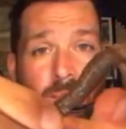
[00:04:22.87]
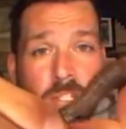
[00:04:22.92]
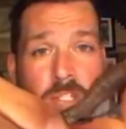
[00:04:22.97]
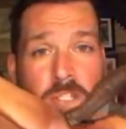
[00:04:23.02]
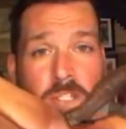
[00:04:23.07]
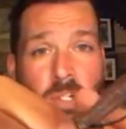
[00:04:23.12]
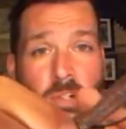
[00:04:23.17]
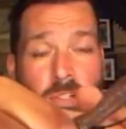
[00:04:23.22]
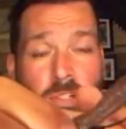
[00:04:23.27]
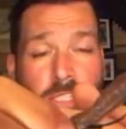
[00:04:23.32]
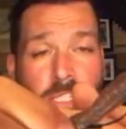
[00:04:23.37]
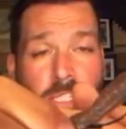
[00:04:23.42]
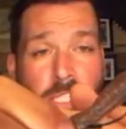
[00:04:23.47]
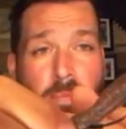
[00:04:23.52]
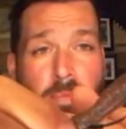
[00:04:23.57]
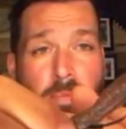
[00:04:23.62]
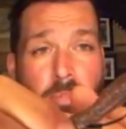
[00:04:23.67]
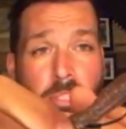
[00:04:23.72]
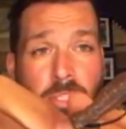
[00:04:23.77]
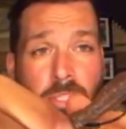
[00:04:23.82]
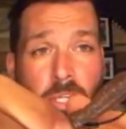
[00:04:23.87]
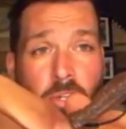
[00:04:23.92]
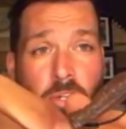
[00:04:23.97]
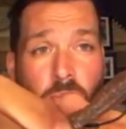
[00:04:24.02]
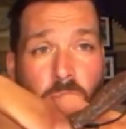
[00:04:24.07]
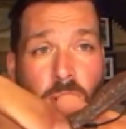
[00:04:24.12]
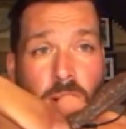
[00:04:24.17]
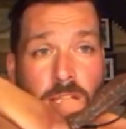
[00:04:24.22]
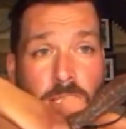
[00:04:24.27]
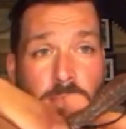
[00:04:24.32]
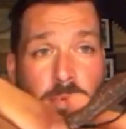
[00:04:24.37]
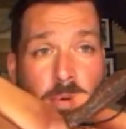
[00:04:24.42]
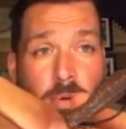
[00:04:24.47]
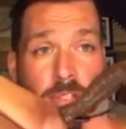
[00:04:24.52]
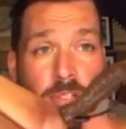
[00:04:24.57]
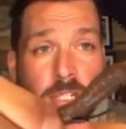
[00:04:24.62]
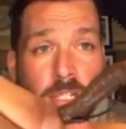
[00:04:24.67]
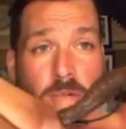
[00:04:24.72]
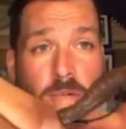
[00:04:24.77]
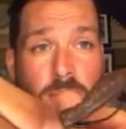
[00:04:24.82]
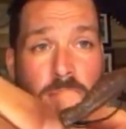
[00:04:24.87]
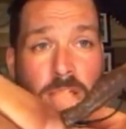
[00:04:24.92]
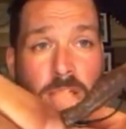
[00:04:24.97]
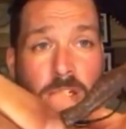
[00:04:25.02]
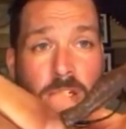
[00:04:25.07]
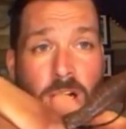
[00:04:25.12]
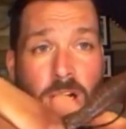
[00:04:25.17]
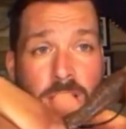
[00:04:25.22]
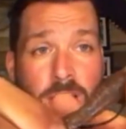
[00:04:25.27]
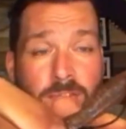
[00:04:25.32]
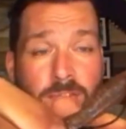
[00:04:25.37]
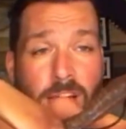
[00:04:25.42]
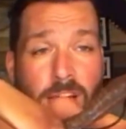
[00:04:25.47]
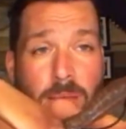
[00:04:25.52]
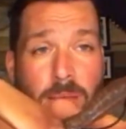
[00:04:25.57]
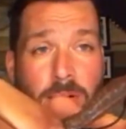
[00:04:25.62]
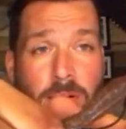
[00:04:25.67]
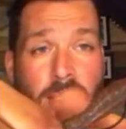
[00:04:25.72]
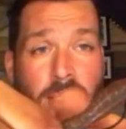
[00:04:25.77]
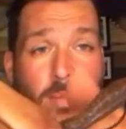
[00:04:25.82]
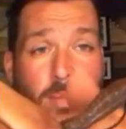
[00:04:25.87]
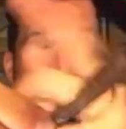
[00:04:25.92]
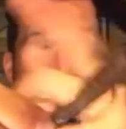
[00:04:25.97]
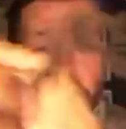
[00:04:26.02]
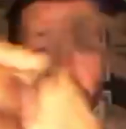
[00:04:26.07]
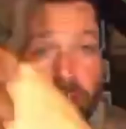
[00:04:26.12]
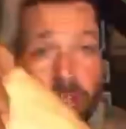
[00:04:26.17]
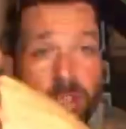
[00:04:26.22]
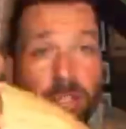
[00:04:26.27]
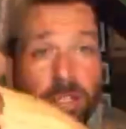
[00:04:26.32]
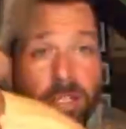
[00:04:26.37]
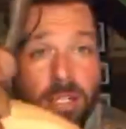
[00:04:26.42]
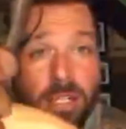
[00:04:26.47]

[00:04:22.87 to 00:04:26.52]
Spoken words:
So it'll sit up just like a craw is supposed to, with the claws flapping in the water.